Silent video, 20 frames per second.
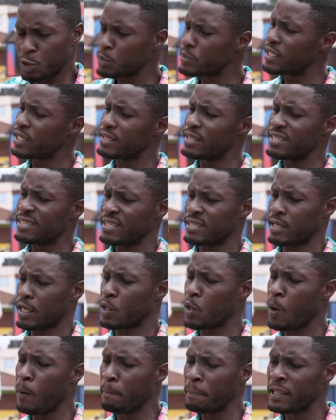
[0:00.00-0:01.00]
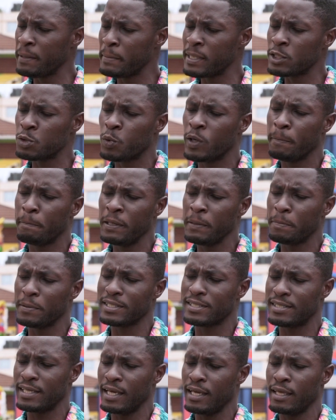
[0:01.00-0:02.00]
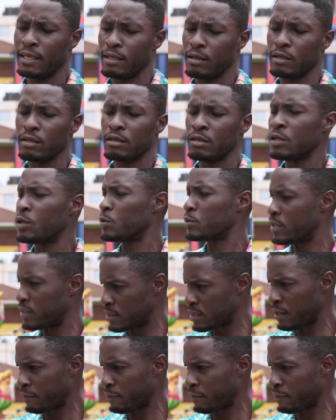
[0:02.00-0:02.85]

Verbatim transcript: Do you take this as a compliment when people say, you know,